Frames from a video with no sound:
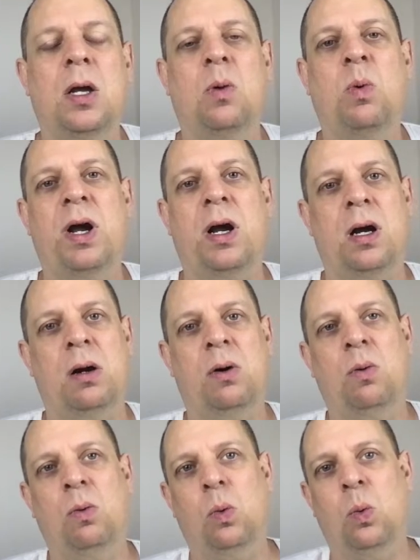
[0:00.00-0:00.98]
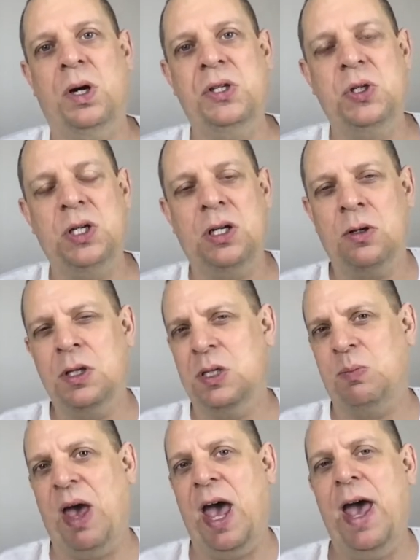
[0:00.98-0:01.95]
Where once you get on this
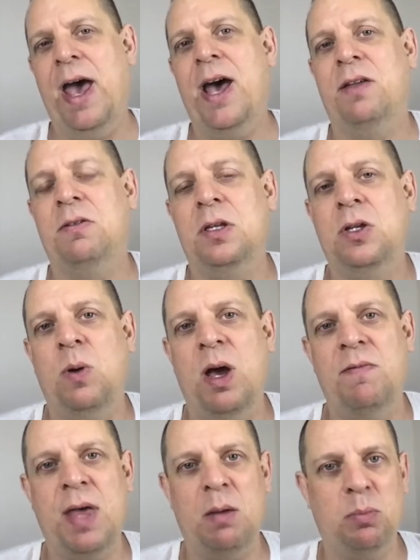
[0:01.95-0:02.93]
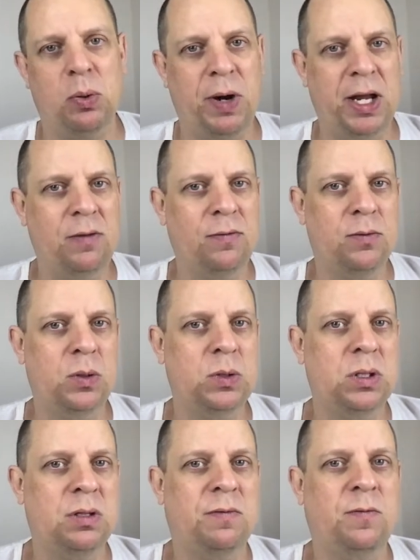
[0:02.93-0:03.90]
path and you have that breakthrough
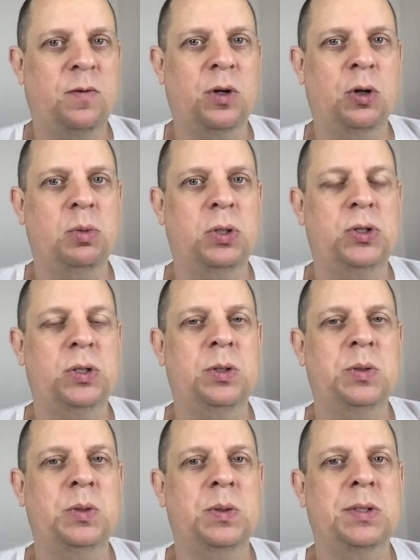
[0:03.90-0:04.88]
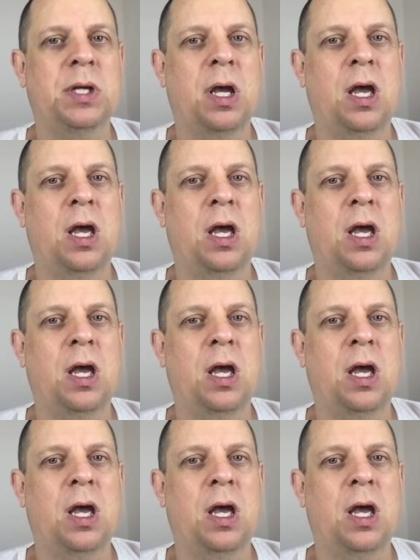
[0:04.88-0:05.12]
to the Four Noble Truths